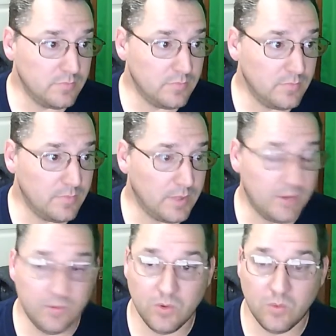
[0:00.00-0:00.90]
don't
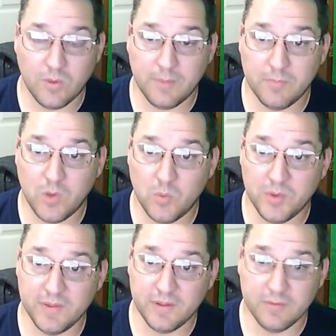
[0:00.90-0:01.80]
know, I'm hoping
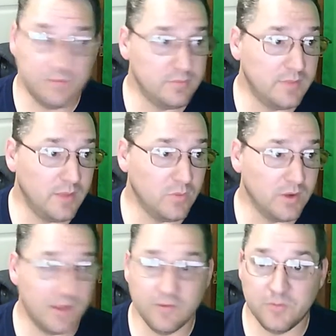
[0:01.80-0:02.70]
that they were not
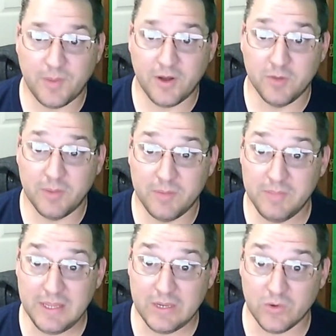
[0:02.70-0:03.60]
inspired by
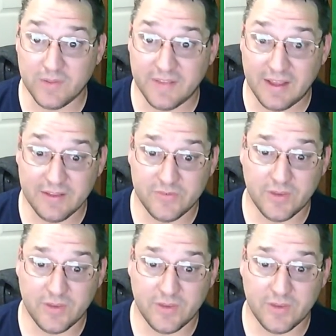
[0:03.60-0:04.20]
me or anything I said.